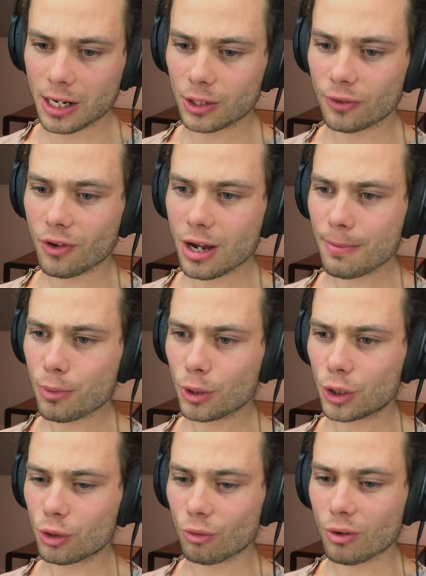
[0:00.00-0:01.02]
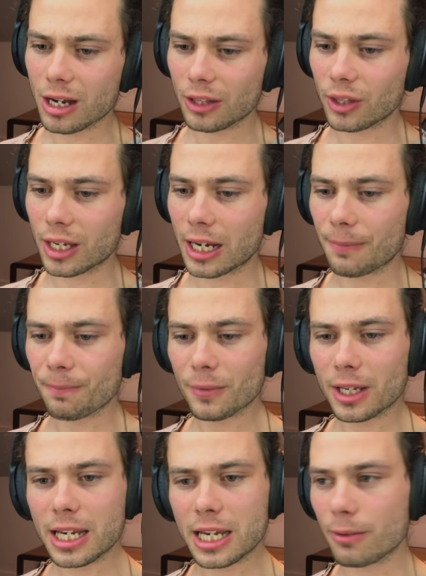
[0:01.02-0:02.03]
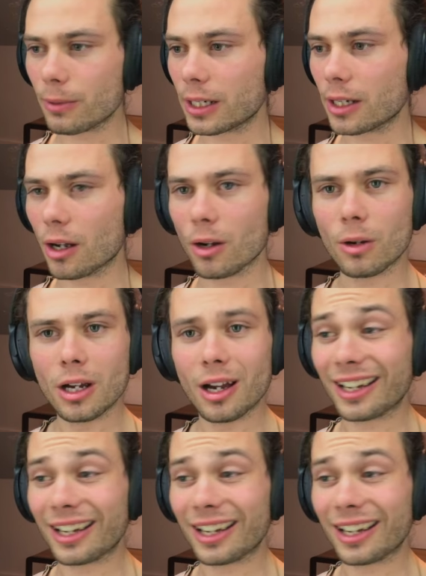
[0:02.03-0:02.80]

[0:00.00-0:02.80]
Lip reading: So if I put you right there, here we go.